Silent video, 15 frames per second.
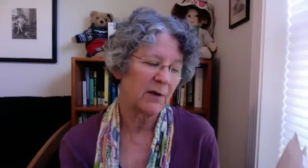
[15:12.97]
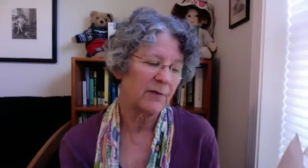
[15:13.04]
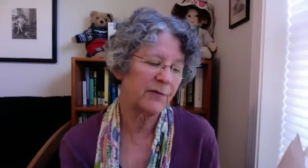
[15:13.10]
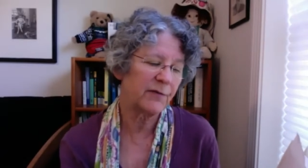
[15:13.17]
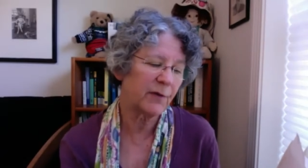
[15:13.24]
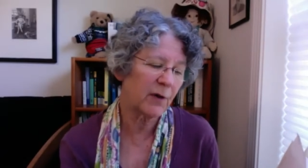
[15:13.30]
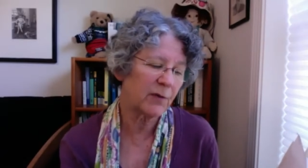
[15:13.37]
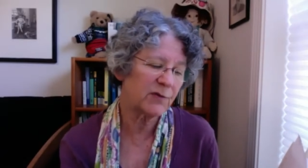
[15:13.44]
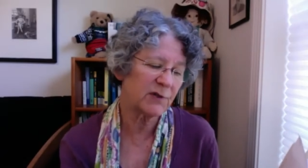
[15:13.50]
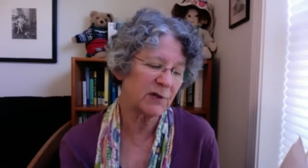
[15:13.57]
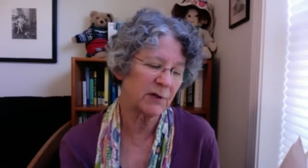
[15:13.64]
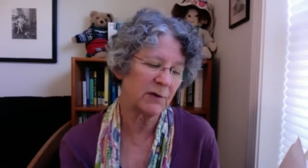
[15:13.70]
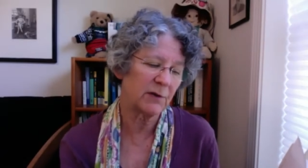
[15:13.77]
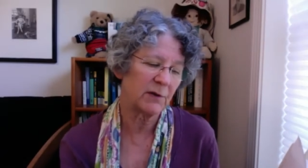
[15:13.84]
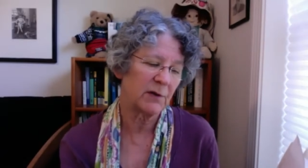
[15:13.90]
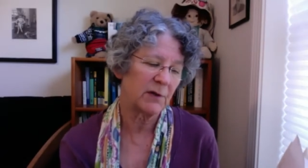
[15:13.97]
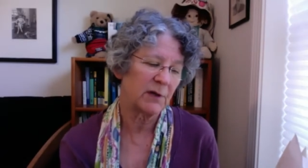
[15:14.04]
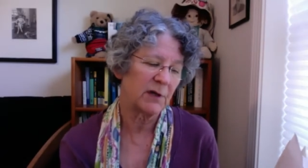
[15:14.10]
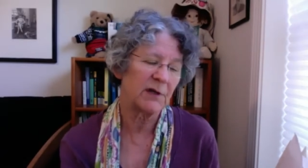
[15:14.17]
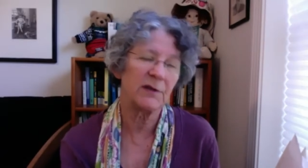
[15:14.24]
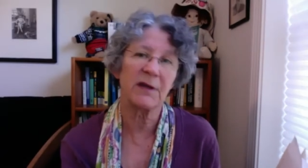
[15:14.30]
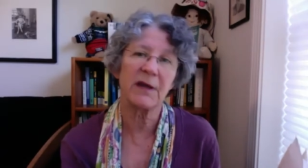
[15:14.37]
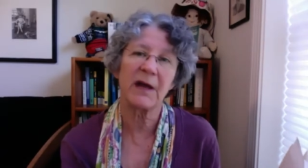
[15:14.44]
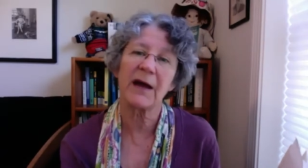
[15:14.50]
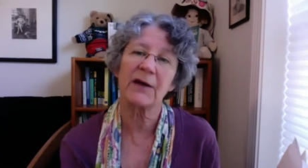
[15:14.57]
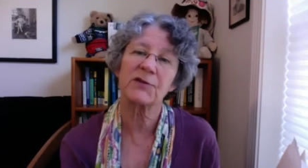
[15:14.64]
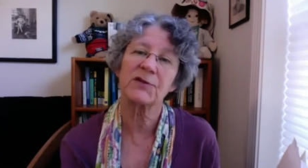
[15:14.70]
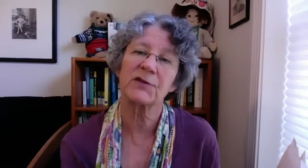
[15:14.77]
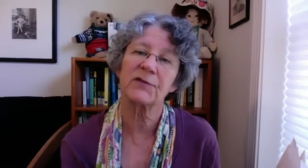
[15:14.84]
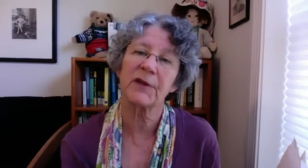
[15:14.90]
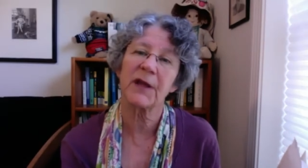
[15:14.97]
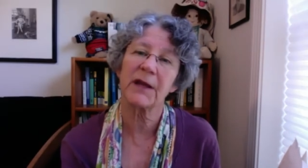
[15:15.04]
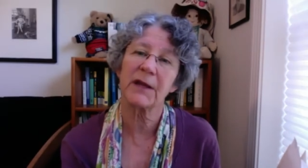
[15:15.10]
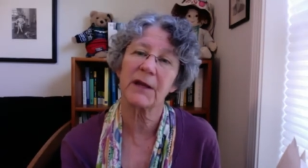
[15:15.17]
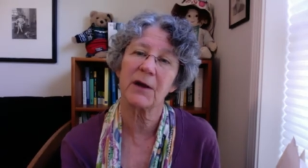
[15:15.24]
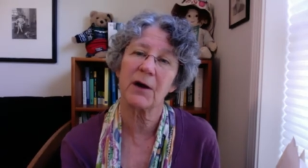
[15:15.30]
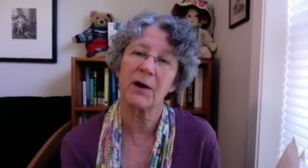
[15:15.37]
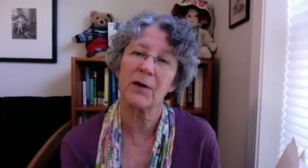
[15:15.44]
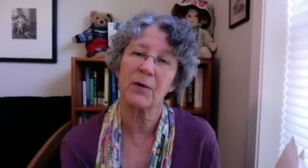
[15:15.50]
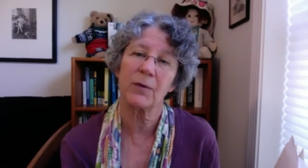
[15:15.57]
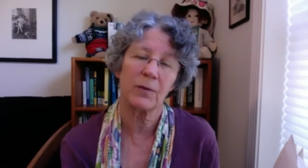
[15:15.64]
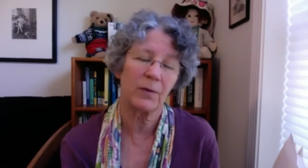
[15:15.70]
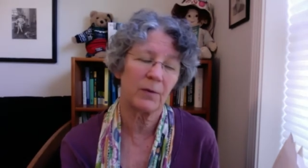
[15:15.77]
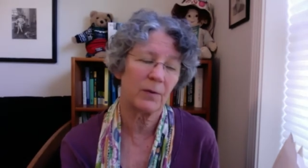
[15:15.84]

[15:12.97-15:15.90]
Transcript: frozen in the act of letting go.